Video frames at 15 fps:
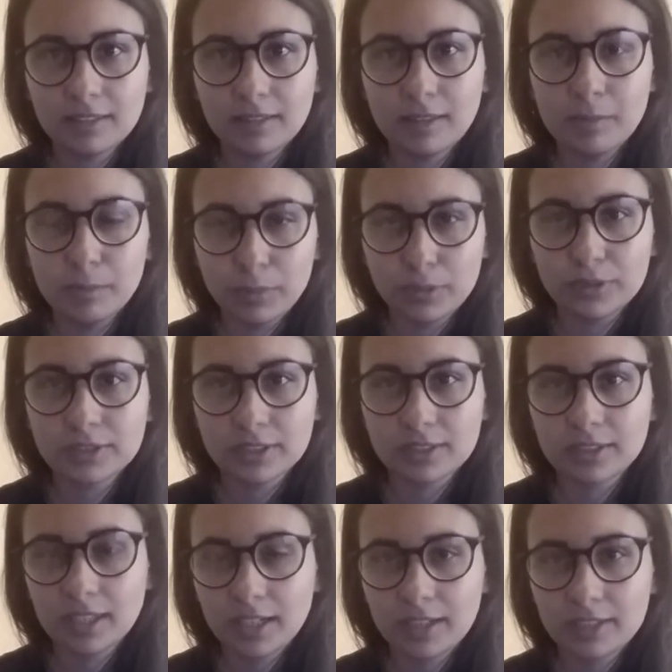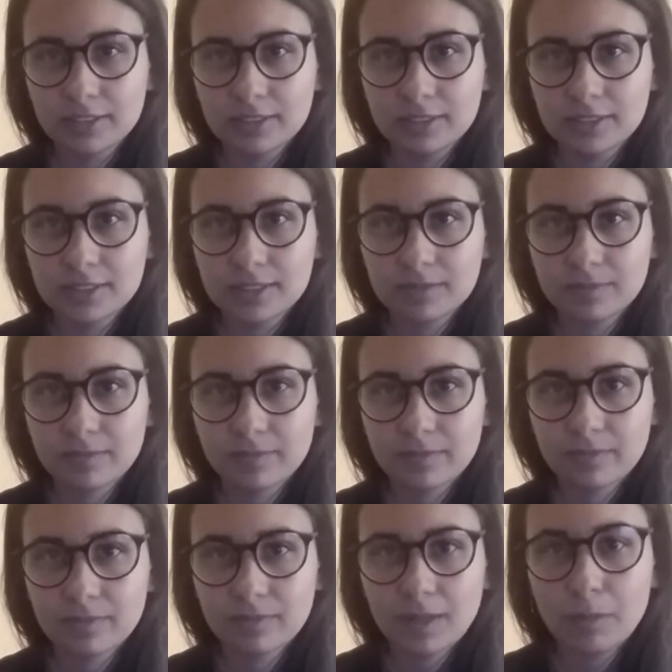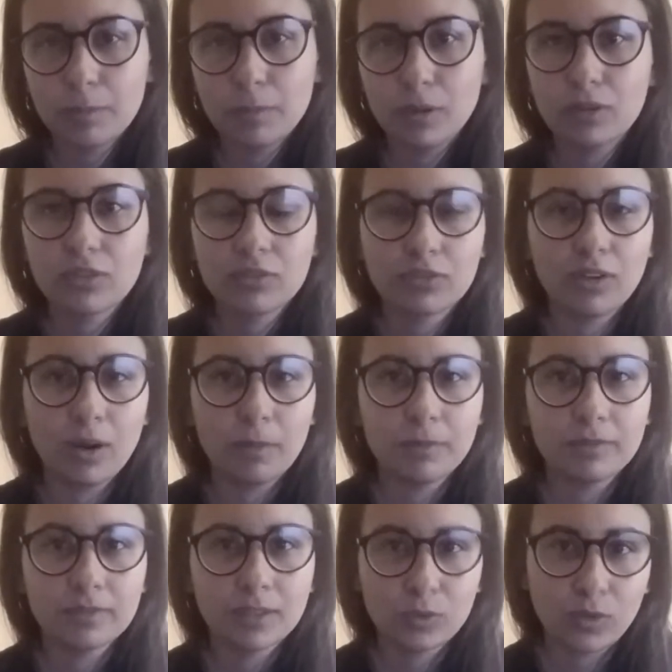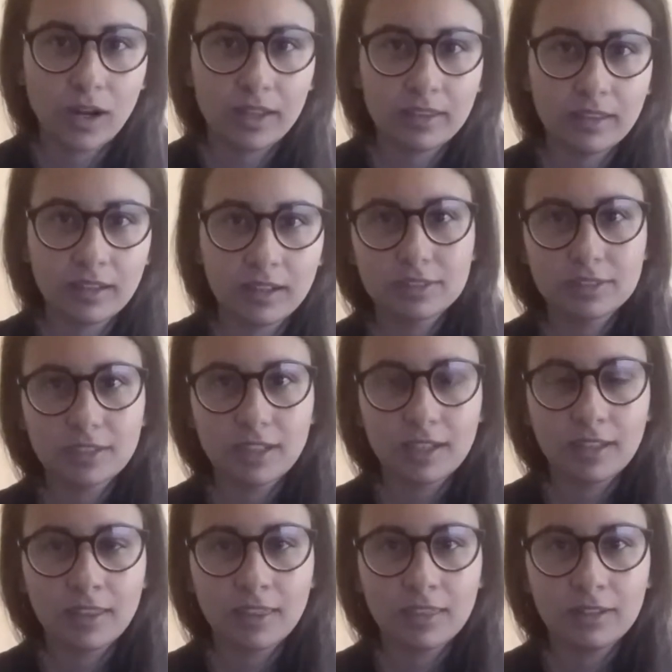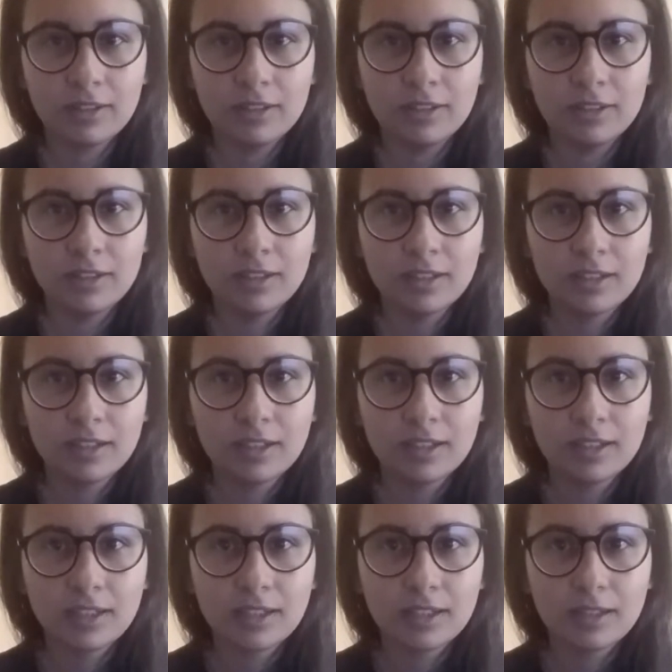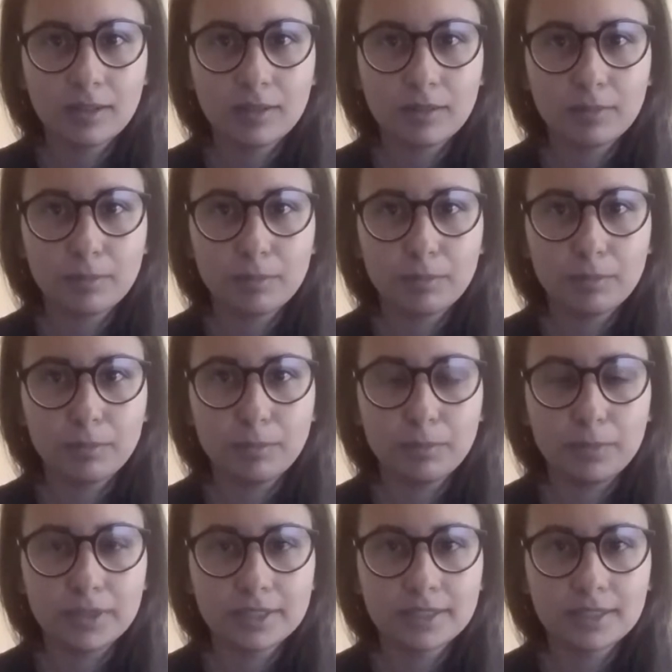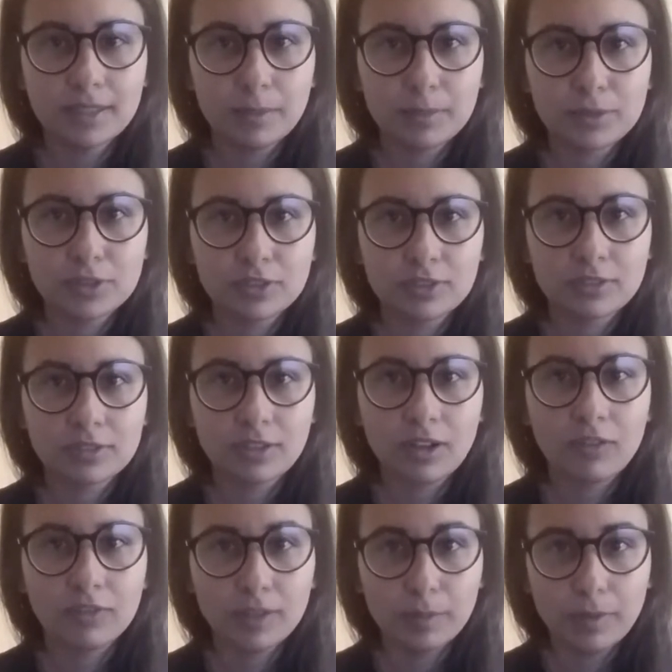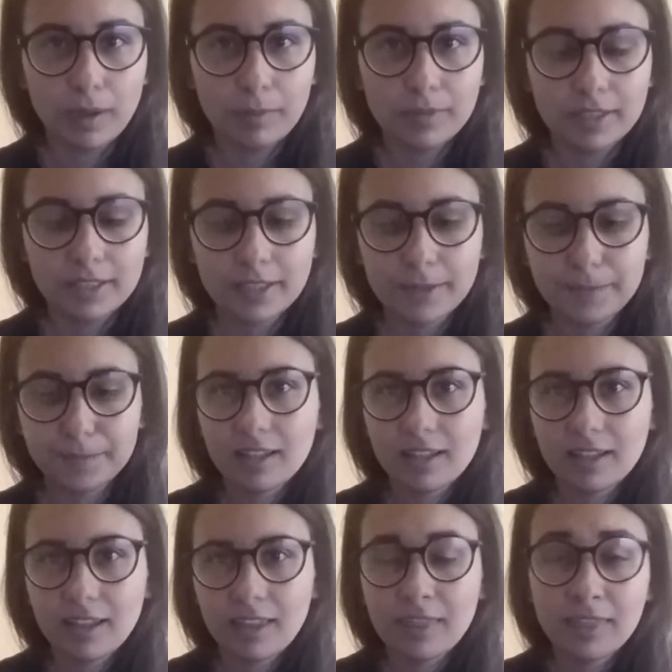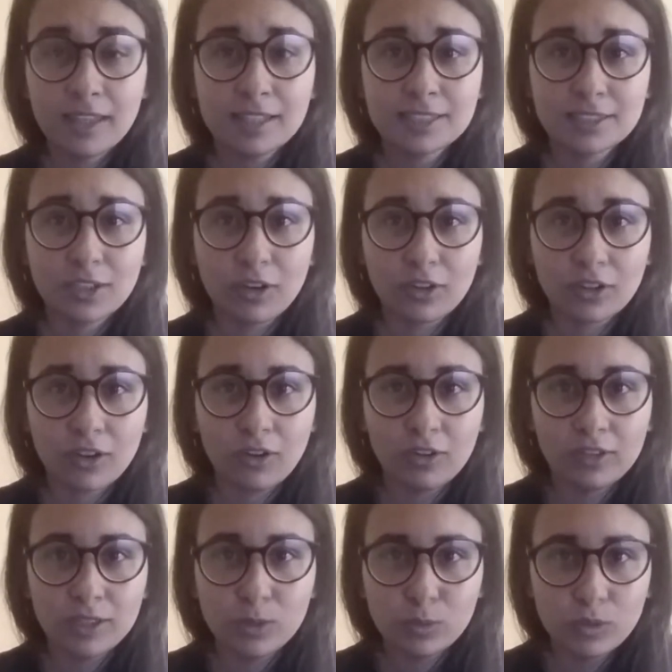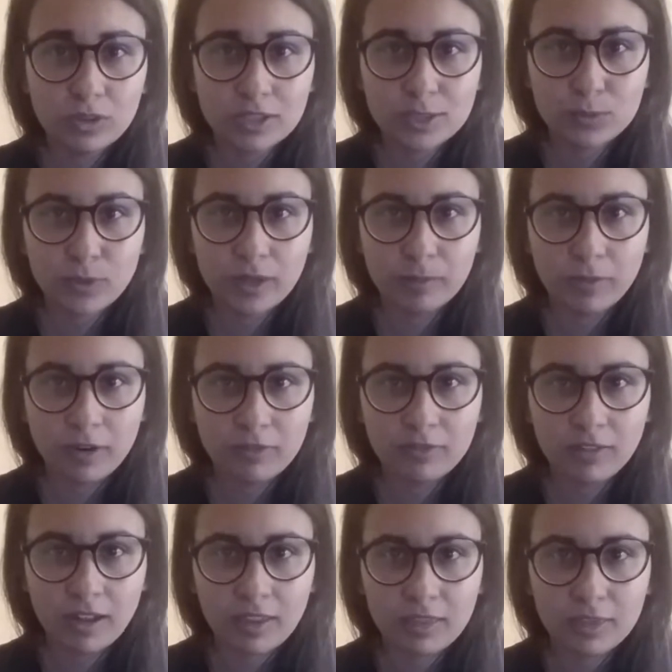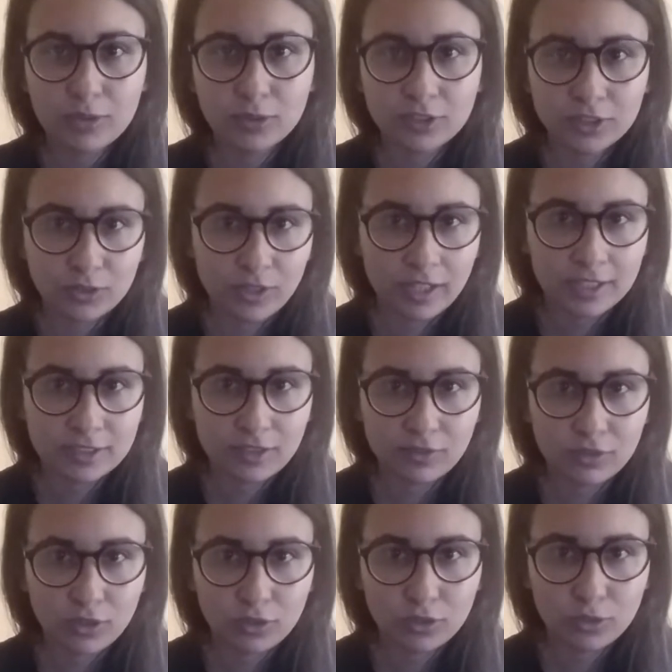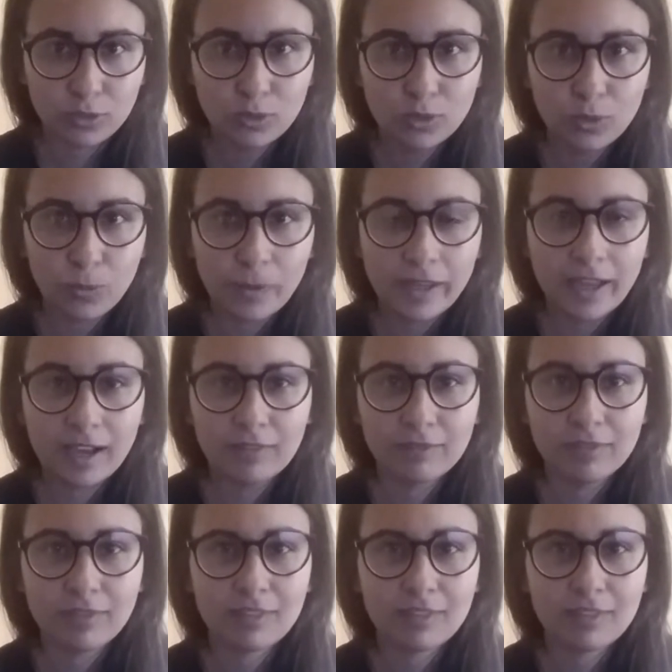important characters, both from the writing and their perception of the public. And things got only worse when Moffat took the reins of Doctor Who. We have